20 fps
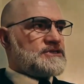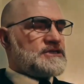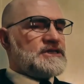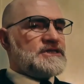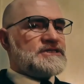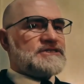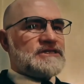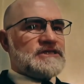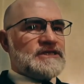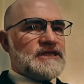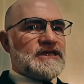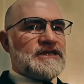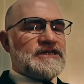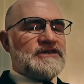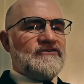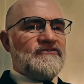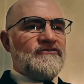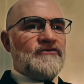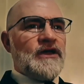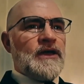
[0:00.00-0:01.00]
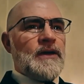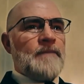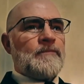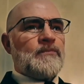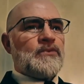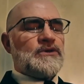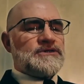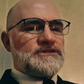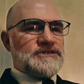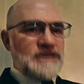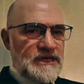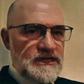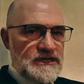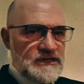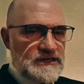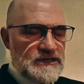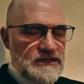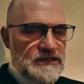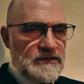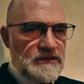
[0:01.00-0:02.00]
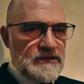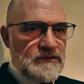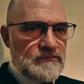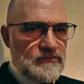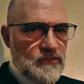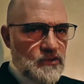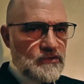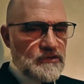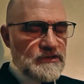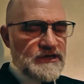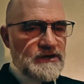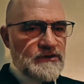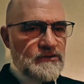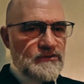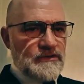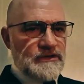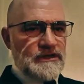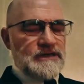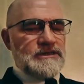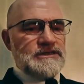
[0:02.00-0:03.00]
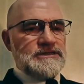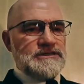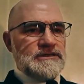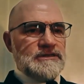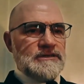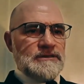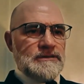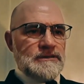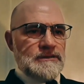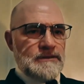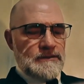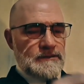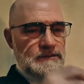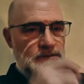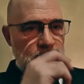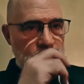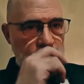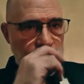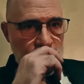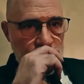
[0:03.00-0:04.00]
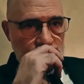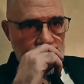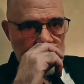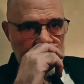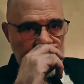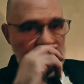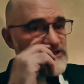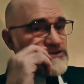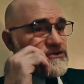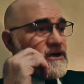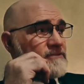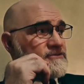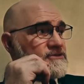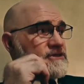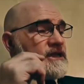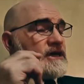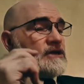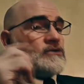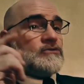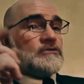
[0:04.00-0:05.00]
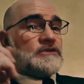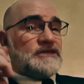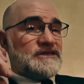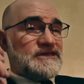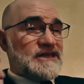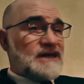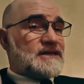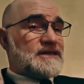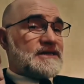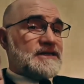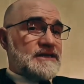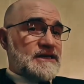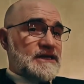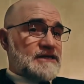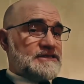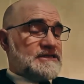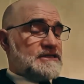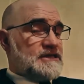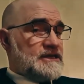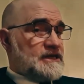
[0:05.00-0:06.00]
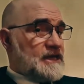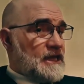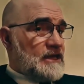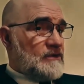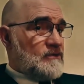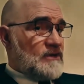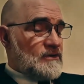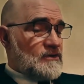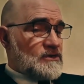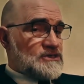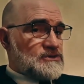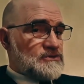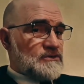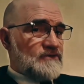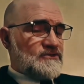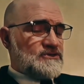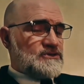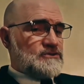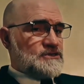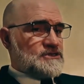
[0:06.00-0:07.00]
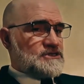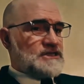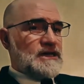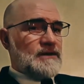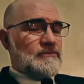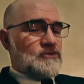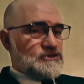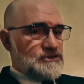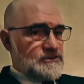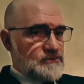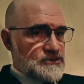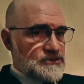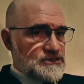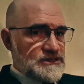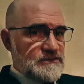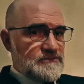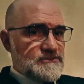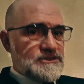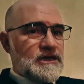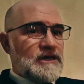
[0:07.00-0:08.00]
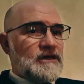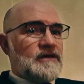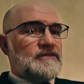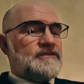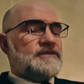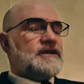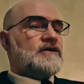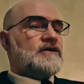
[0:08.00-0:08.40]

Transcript: selective pretend moral outrage. These crimes are not only not connected in any way whatsoever to Islam or to Muslims, they are